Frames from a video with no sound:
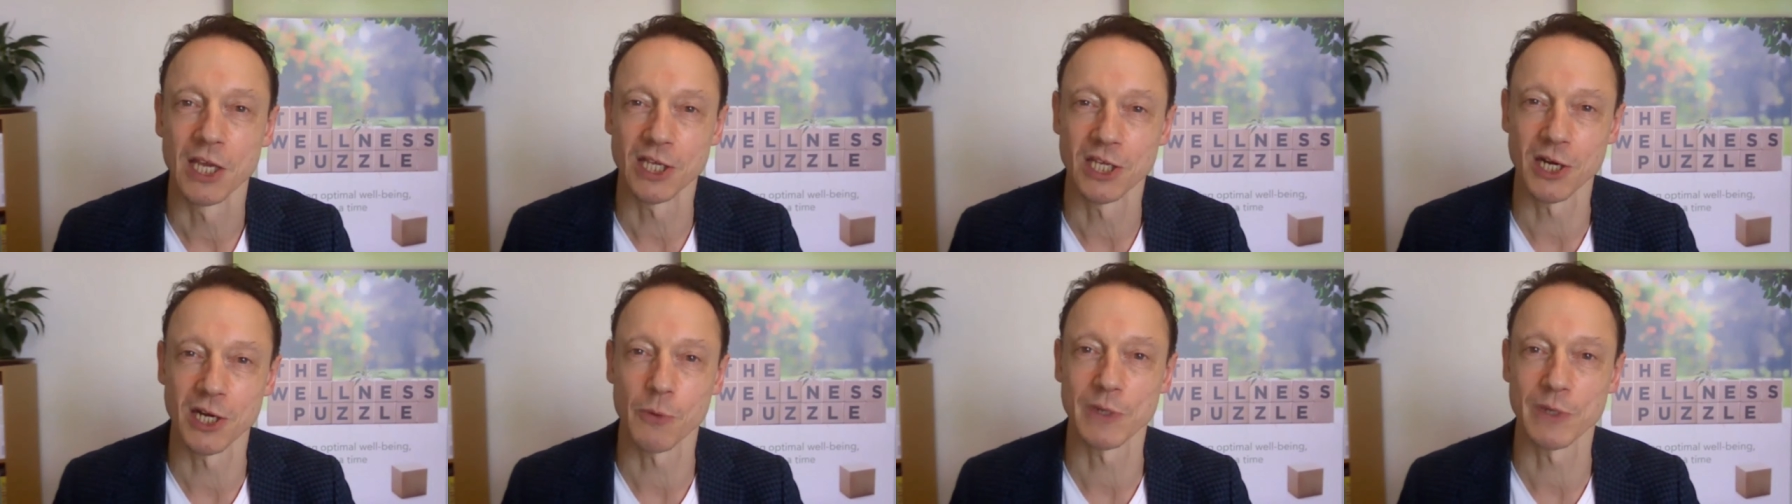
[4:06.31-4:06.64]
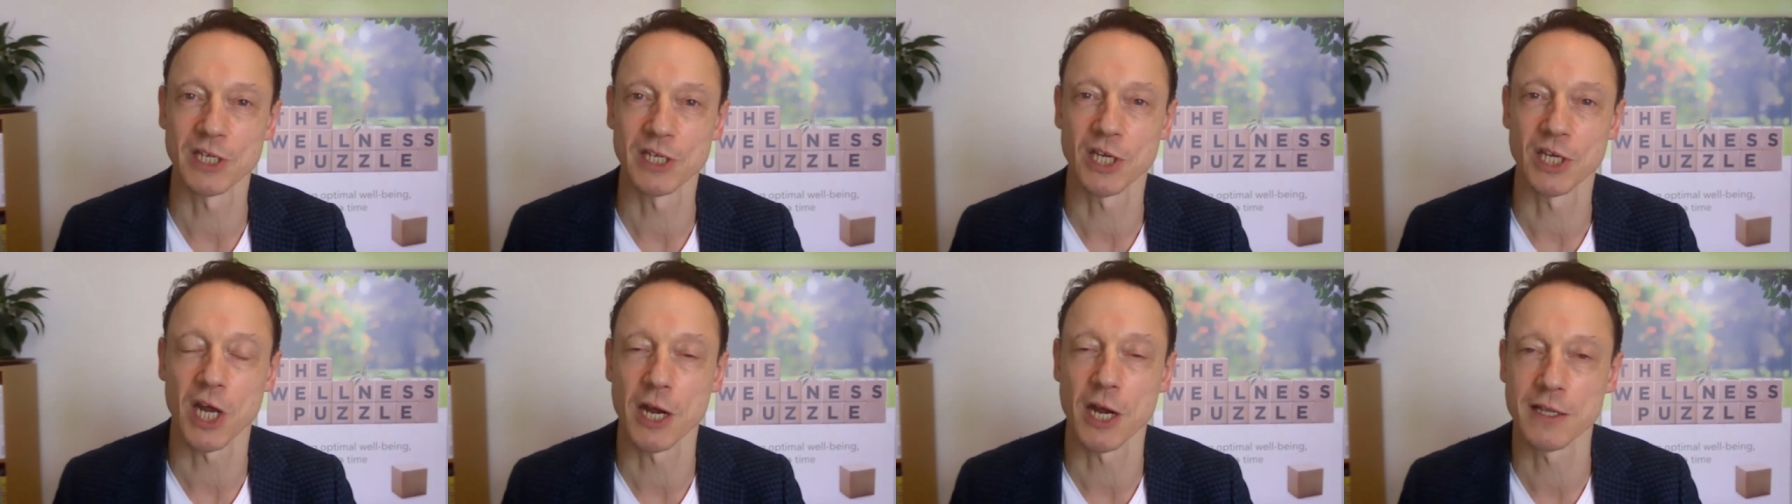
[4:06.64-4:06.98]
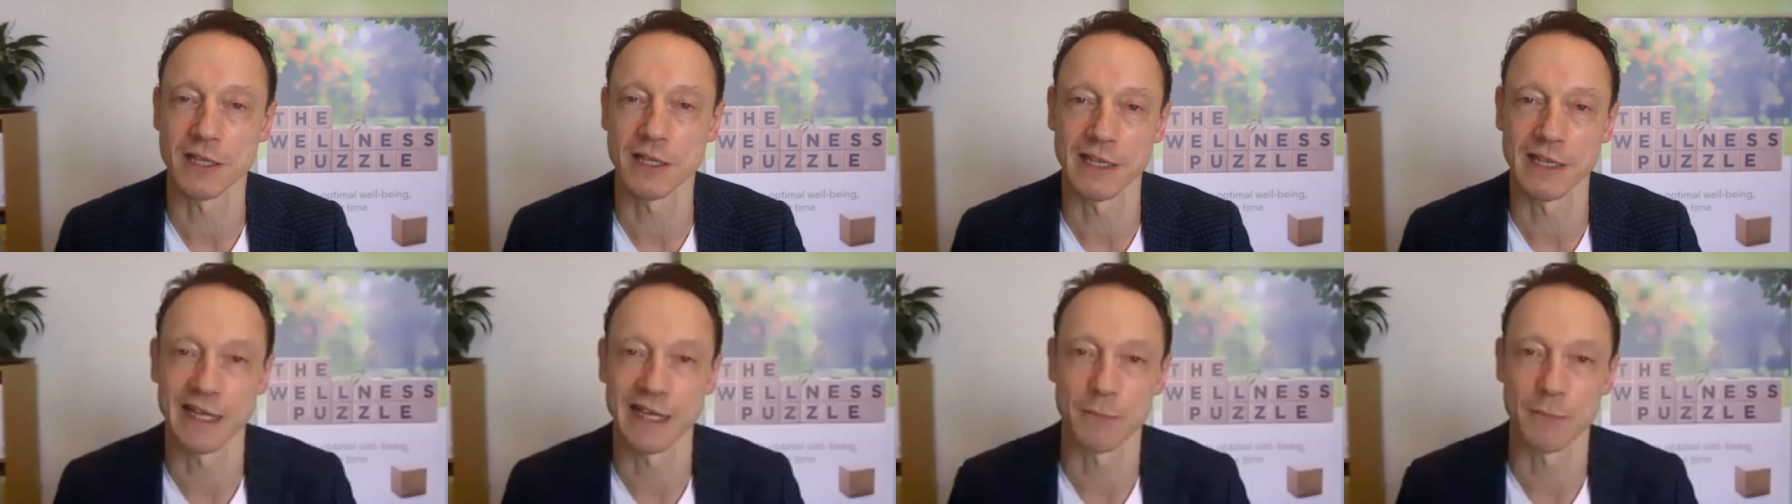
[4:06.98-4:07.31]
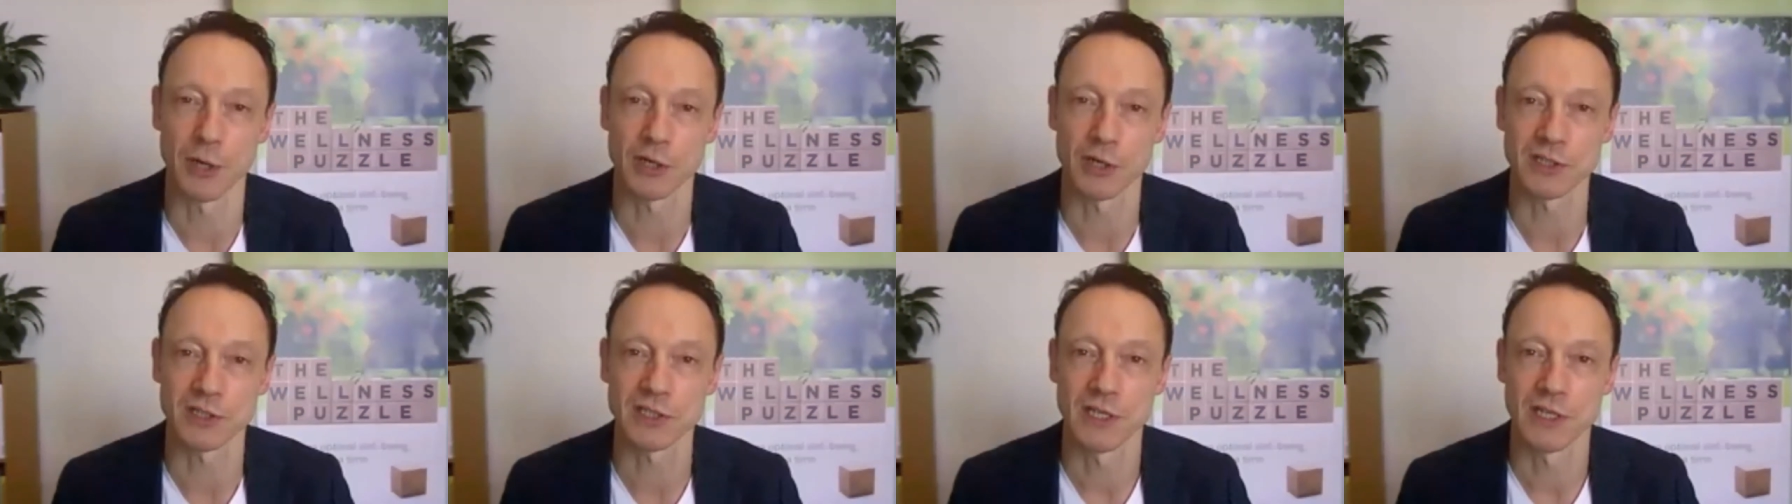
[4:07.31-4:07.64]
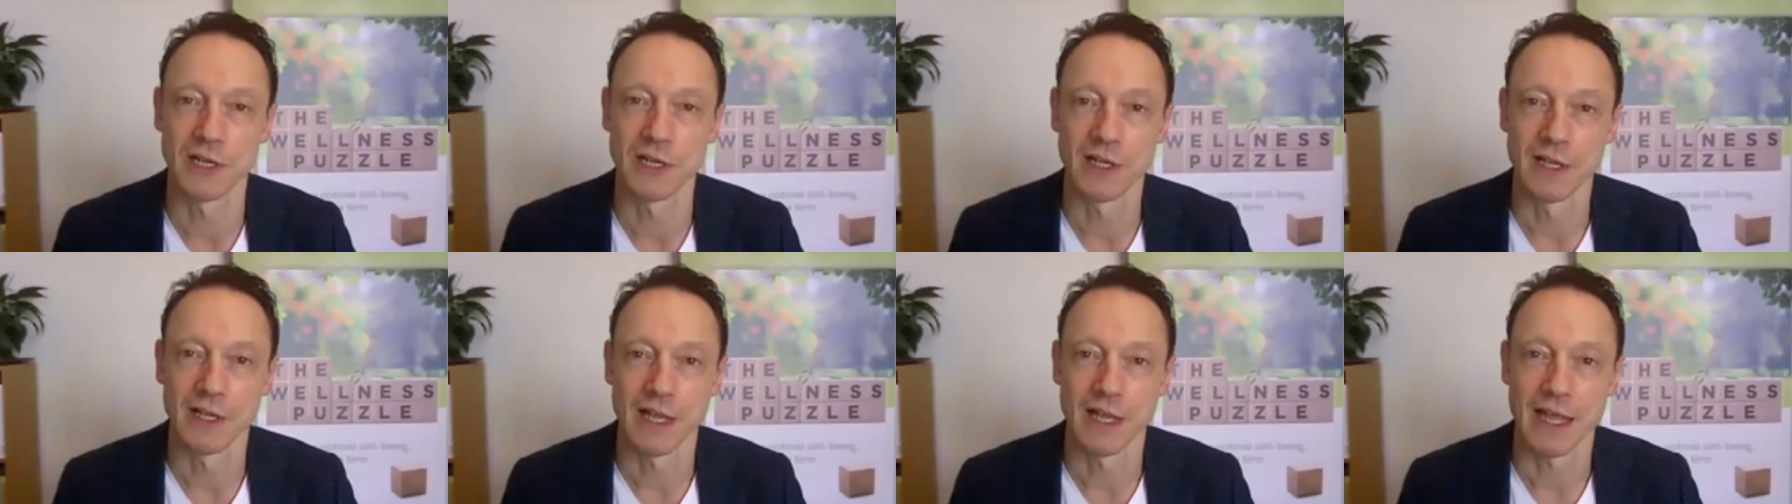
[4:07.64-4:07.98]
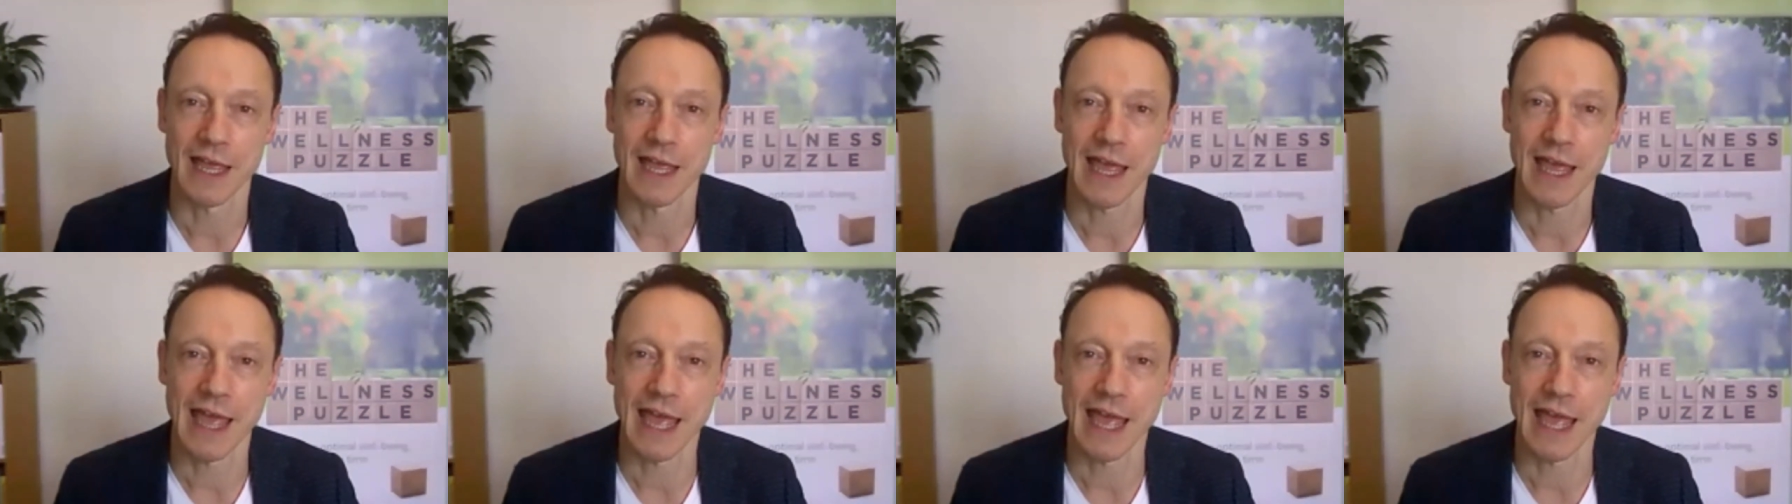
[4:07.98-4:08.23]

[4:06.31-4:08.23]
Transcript: you know, when you go to the letterbox